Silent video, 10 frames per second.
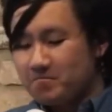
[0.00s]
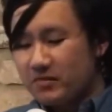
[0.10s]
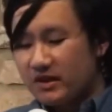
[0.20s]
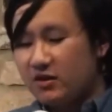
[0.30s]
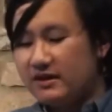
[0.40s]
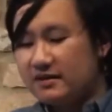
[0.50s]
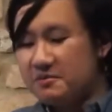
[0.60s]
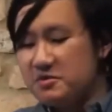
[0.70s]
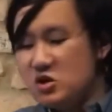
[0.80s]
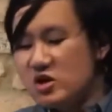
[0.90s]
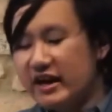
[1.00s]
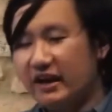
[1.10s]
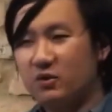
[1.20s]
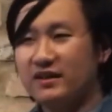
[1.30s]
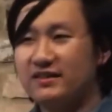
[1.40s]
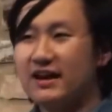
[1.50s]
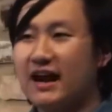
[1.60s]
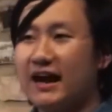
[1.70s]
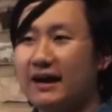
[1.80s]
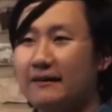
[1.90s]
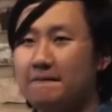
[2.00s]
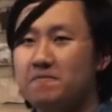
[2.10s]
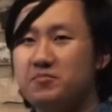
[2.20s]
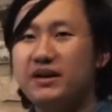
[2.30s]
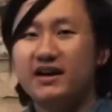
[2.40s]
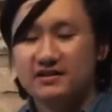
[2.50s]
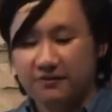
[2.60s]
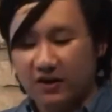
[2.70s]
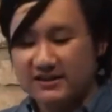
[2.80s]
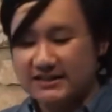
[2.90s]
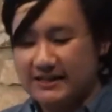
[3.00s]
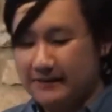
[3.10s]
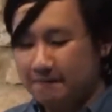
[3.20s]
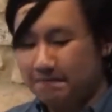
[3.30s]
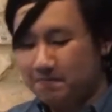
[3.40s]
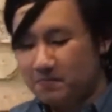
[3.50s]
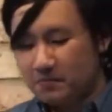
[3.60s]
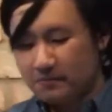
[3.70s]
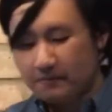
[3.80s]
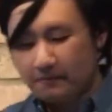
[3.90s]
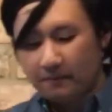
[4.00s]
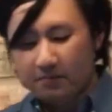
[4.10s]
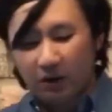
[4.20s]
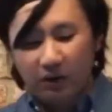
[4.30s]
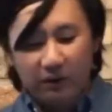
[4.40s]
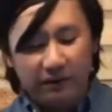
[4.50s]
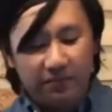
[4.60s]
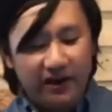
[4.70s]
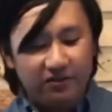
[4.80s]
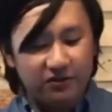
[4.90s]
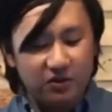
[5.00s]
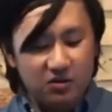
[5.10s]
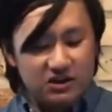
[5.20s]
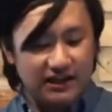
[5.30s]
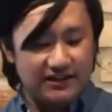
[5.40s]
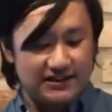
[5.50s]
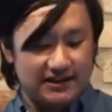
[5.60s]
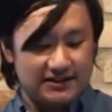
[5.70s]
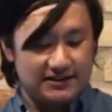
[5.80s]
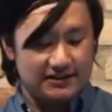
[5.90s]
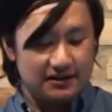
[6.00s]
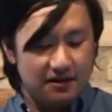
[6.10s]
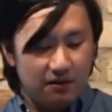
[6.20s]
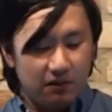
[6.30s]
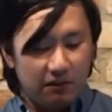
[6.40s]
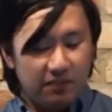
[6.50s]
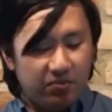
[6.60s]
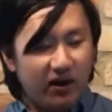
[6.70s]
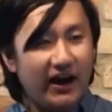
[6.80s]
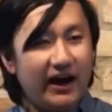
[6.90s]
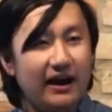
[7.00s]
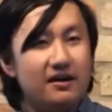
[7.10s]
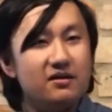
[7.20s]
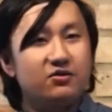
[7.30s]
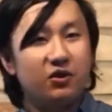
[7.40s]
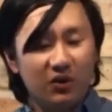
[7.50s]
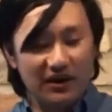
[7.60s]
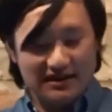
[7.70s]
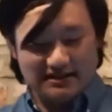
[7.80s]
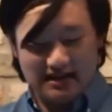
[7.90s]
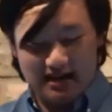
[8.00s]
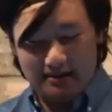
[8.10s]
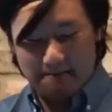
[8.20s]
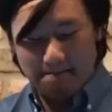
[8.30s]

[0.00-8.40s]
could communicate with God because of our sin. But when we pray through Jesus, when we pray through his name,